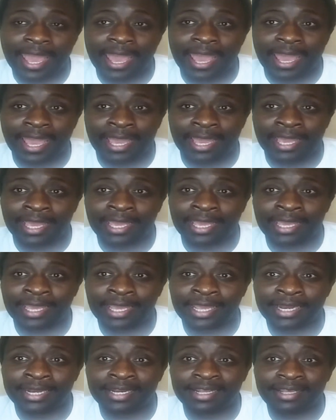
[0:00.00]

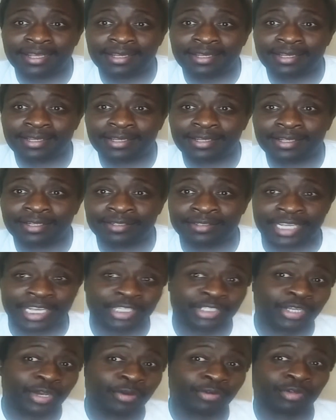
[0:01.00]
And they
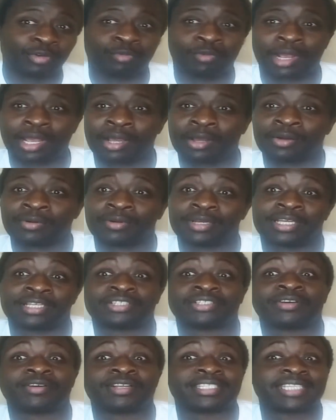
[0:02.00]
turned around and
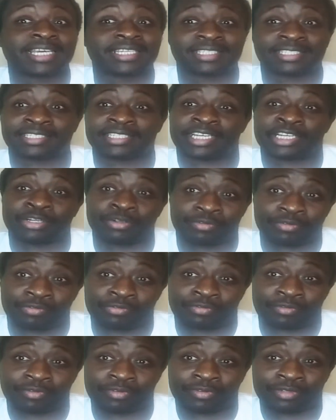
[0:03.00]
started texting
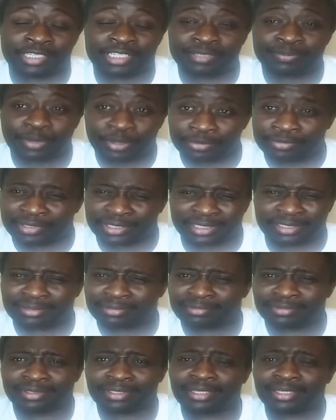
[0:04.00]
this person